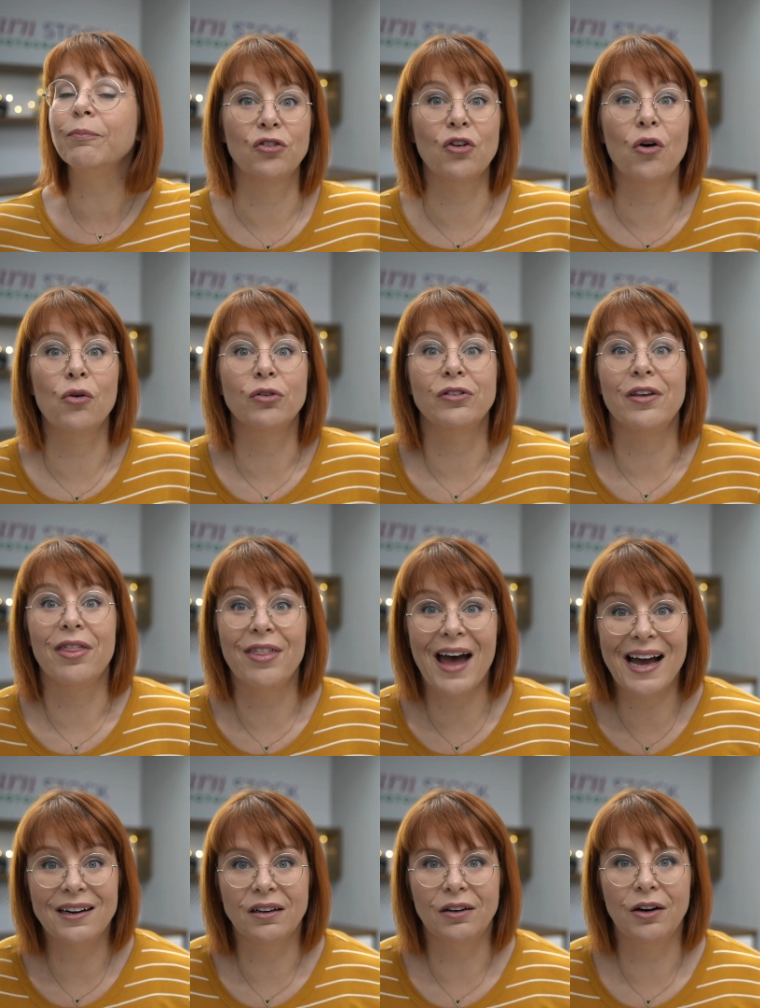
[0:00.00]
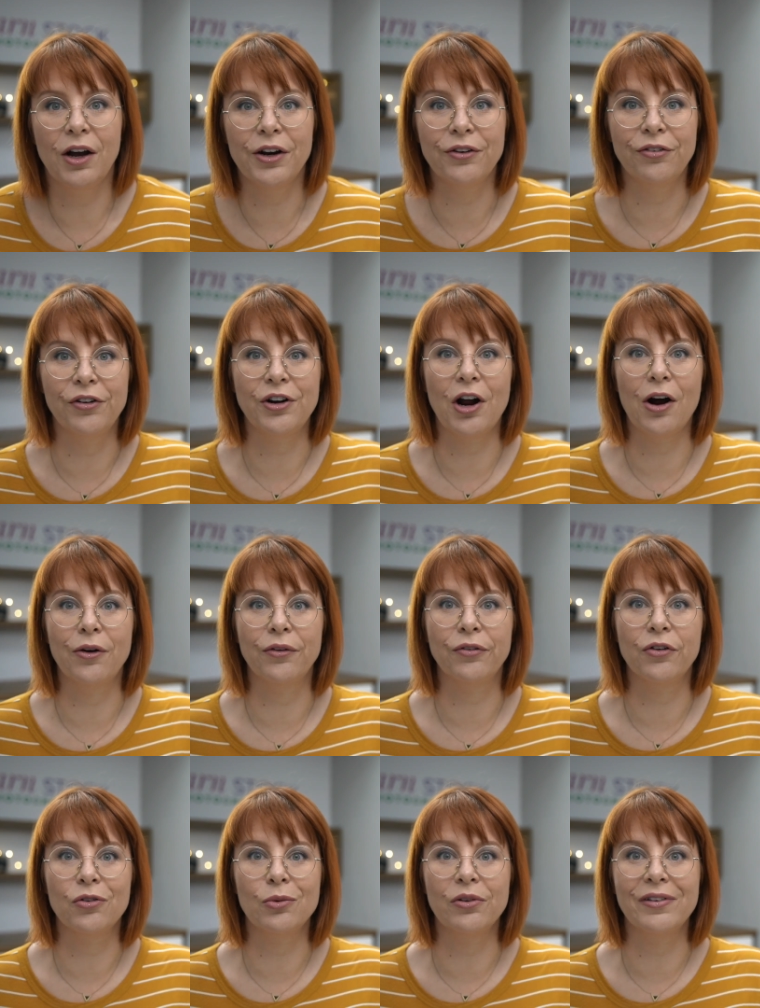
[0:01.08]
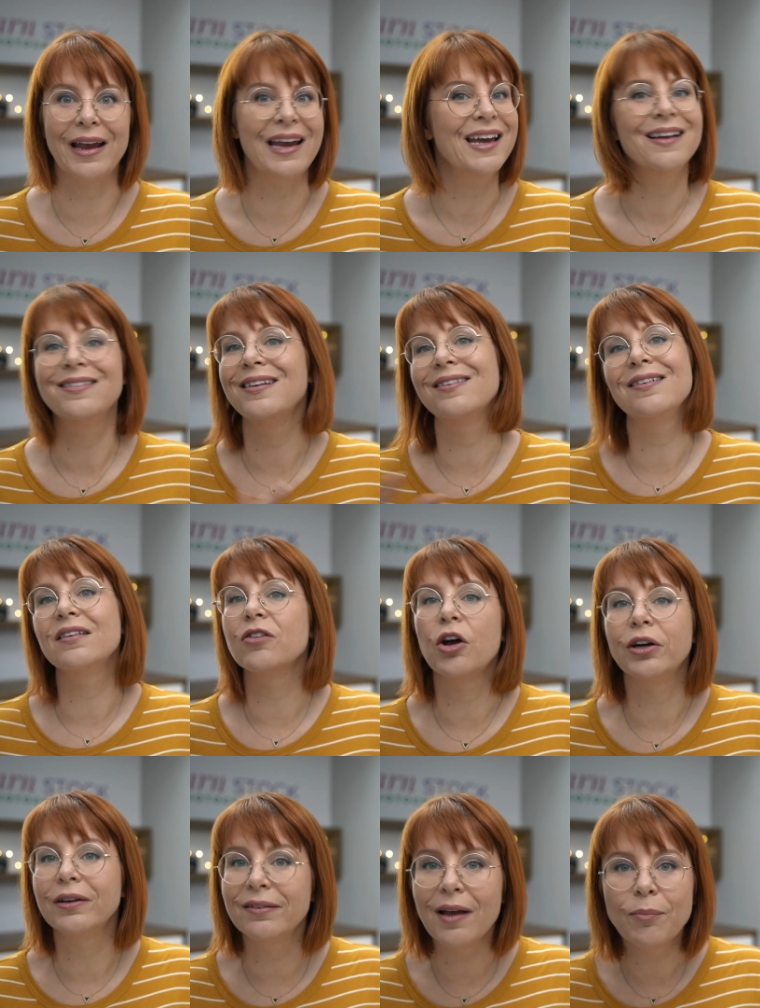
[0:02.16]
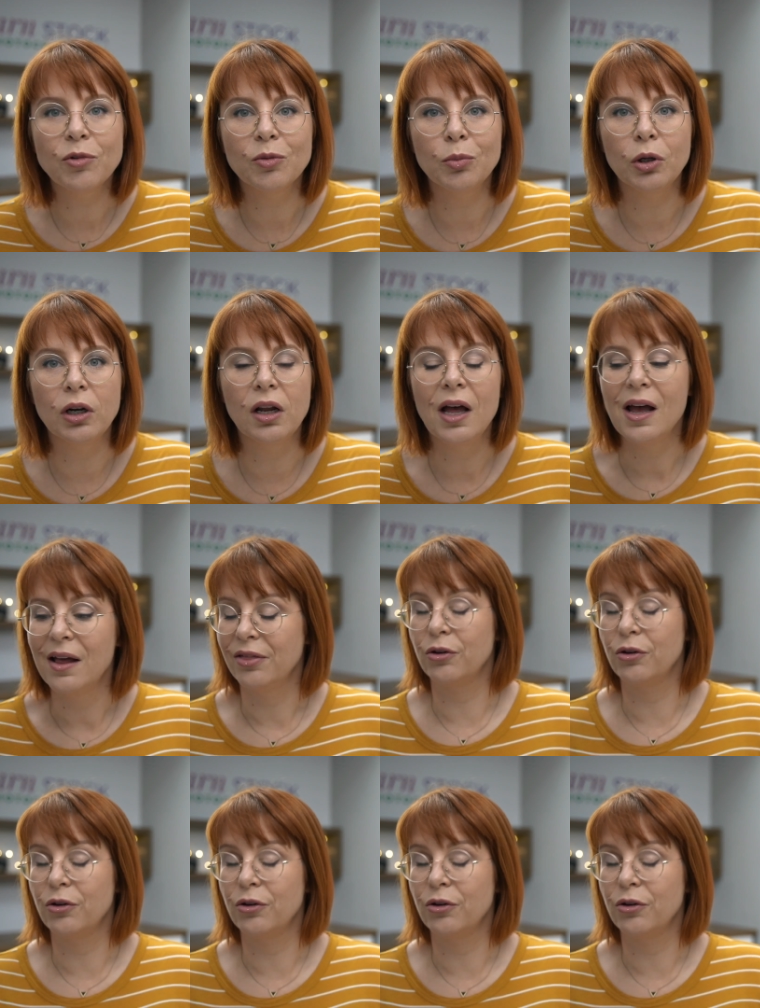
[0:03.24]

So to that, a lot of photographers will say, this is unacceptable.